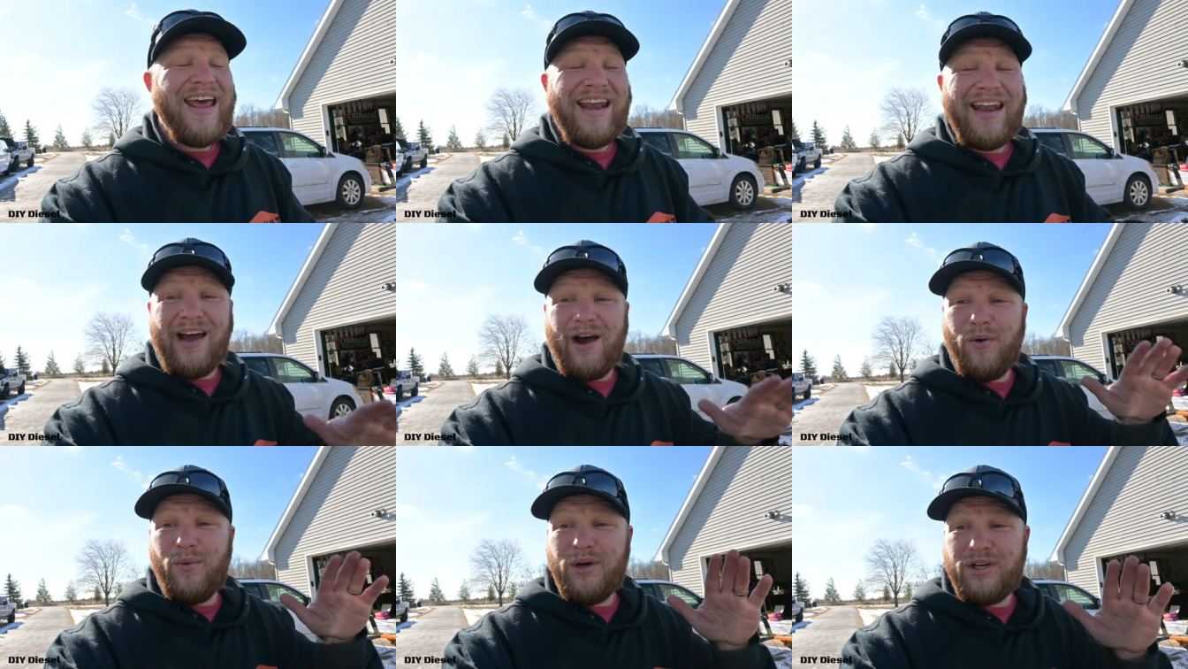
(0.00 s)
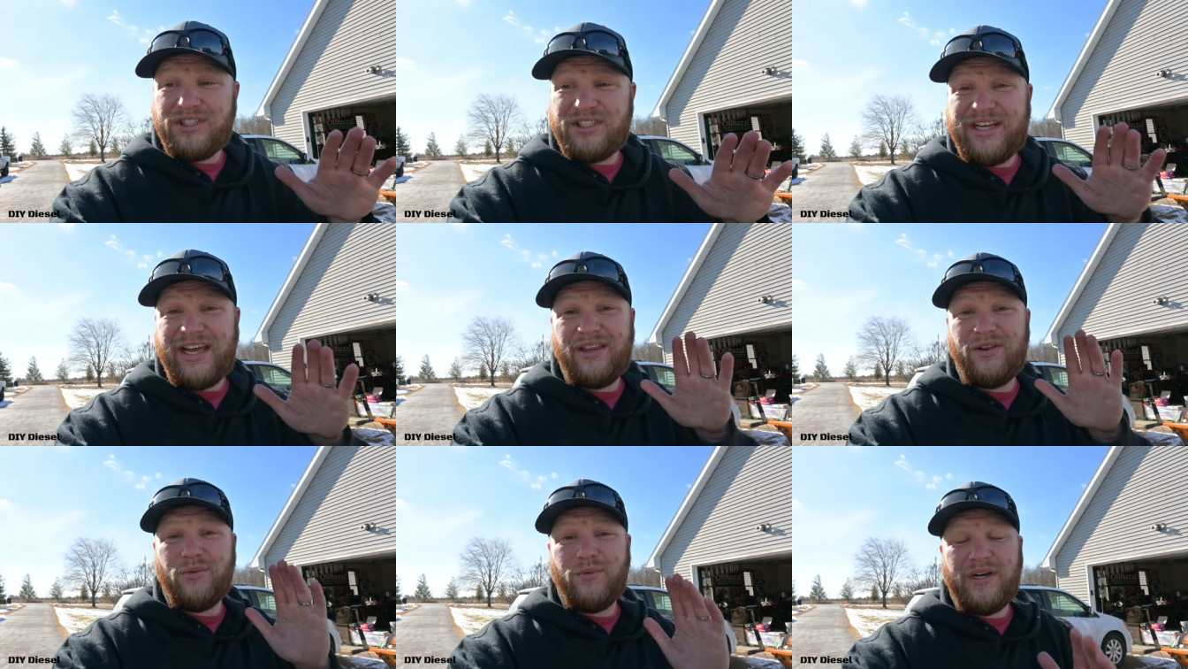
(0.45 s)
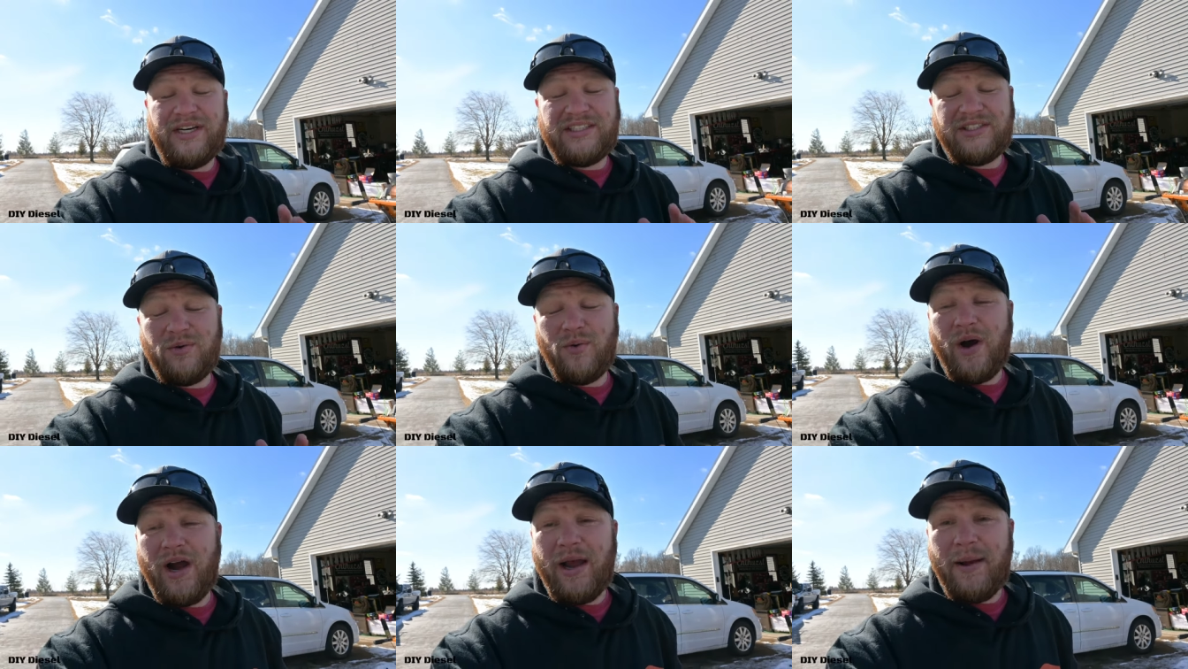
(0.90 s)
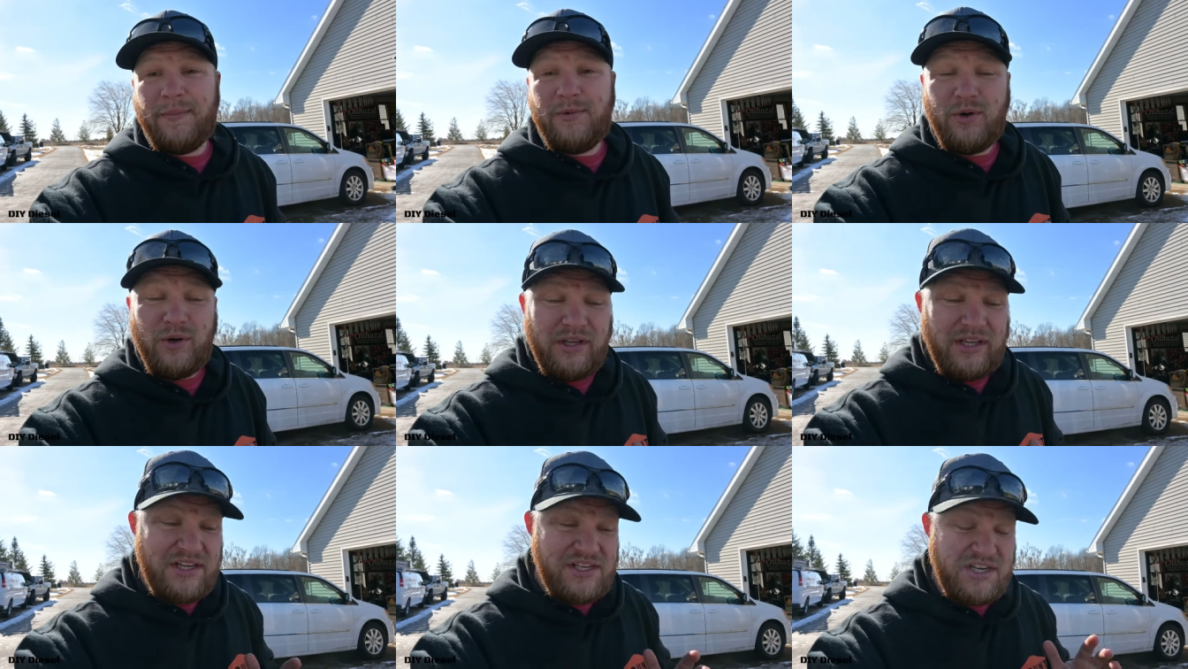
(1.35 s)
Now I will say the reason why I'm
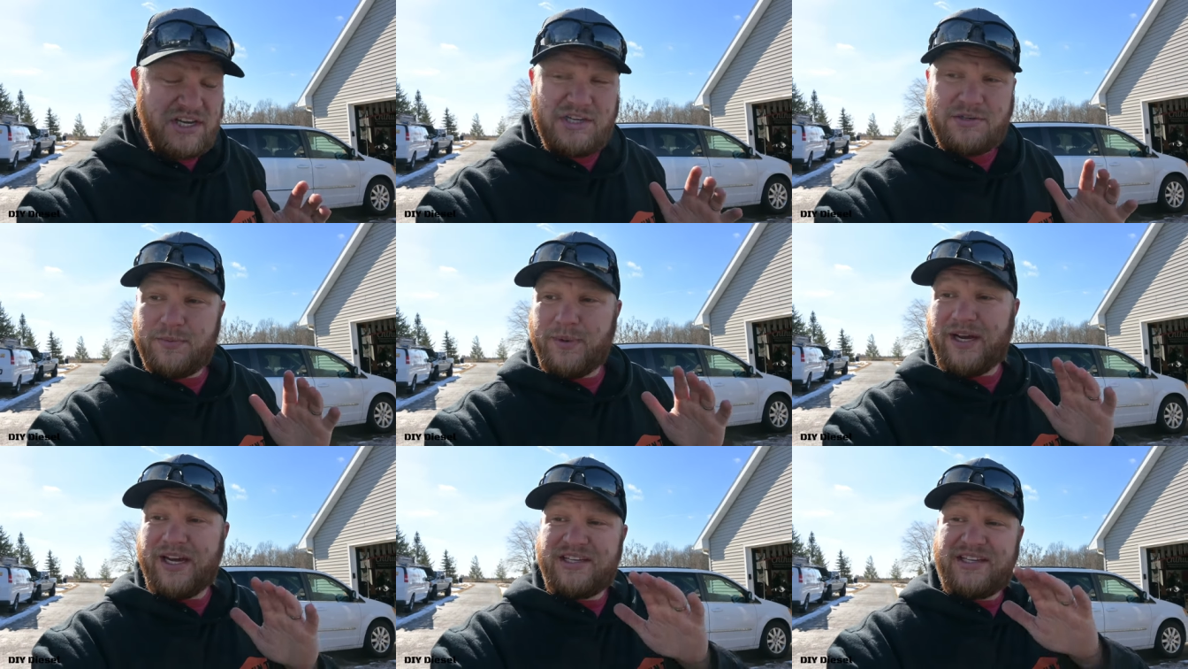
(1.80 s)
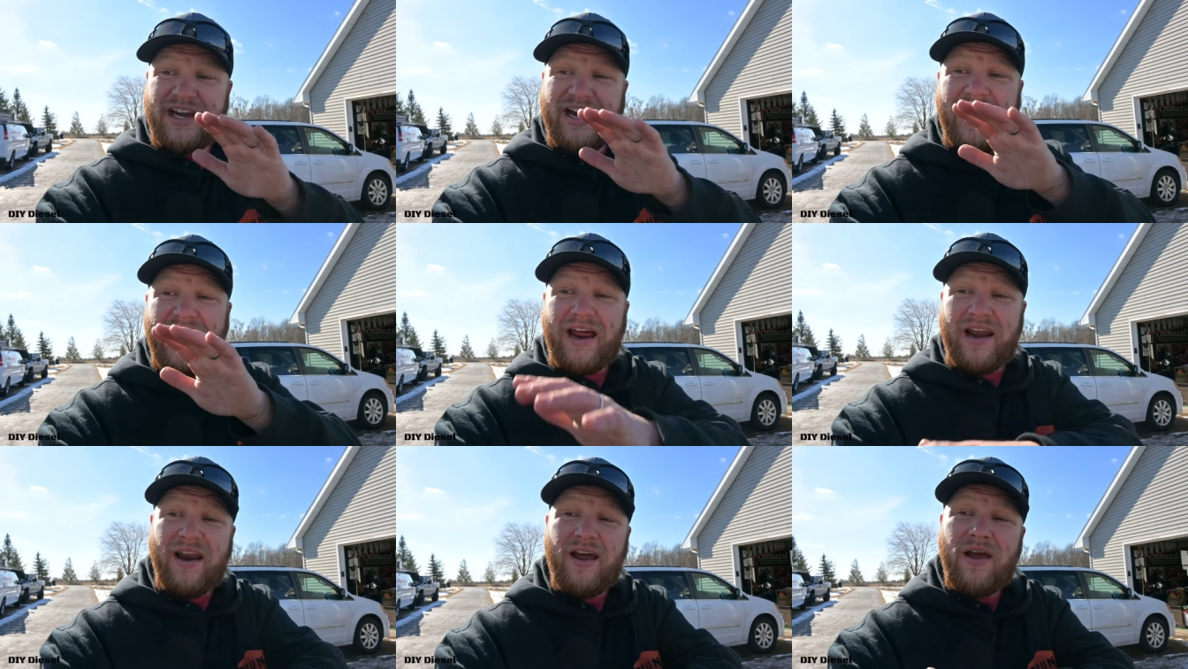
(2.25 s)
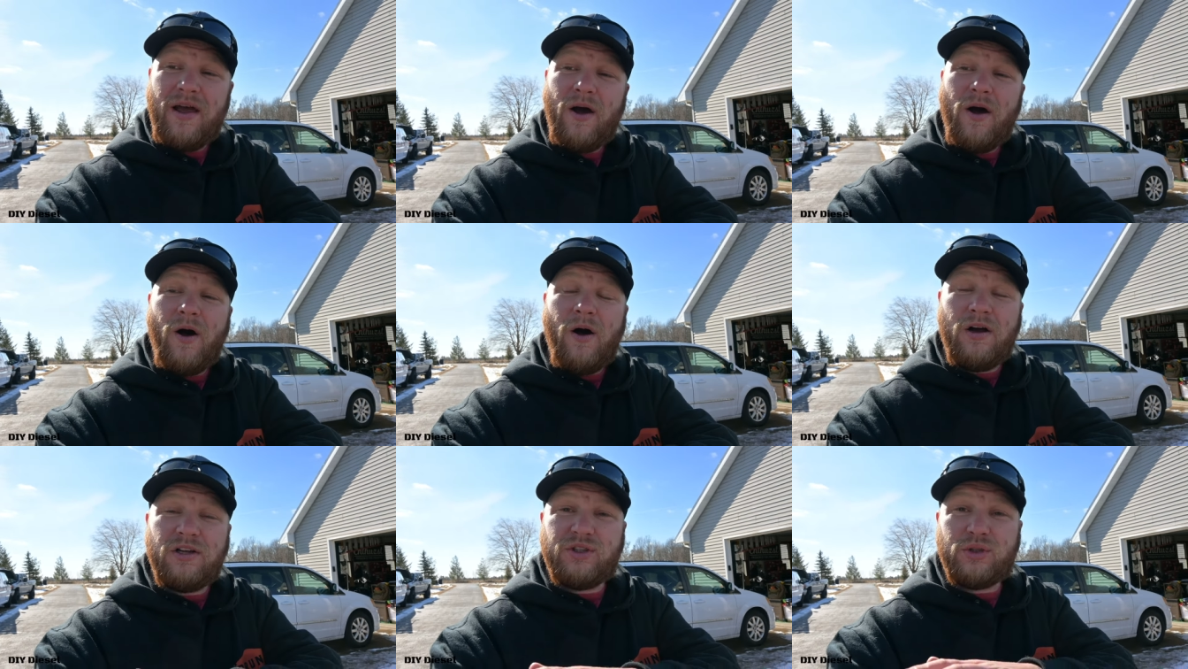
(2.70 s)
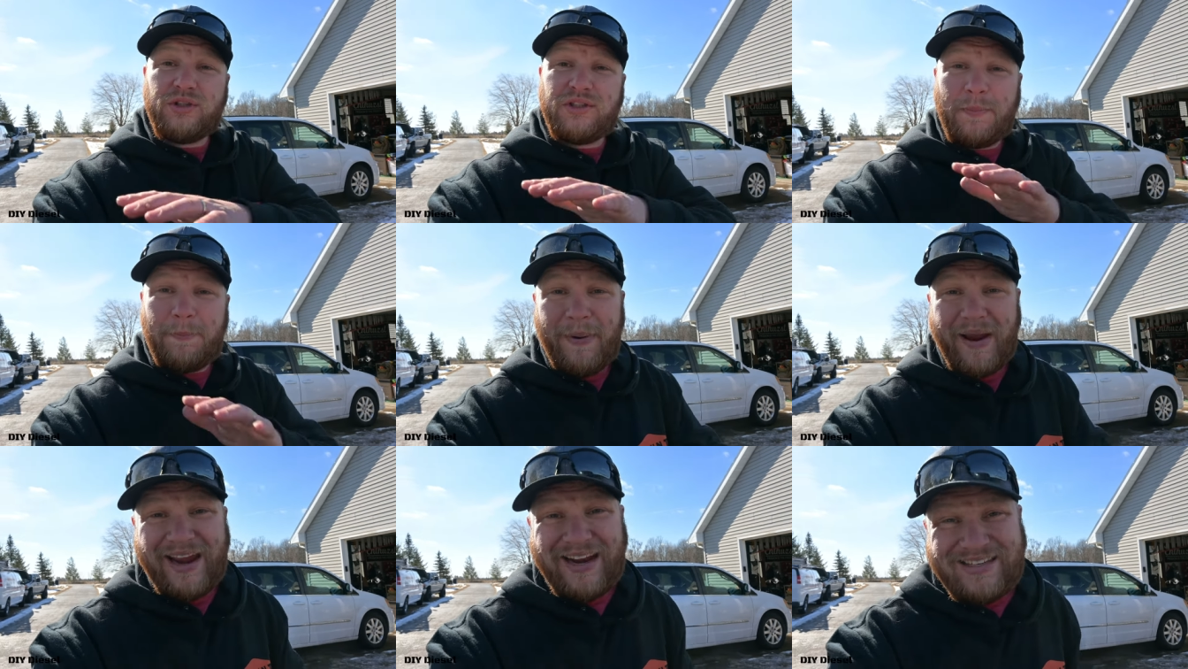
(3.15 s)
doing this is because I got all sorts
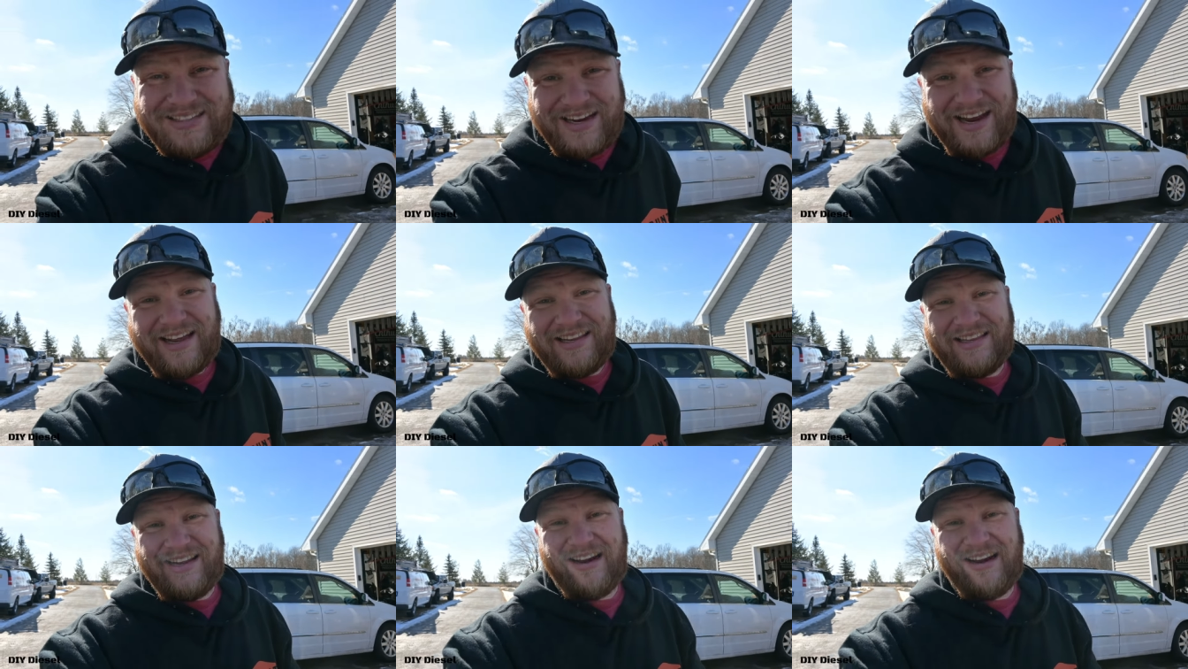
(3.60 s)
of paint on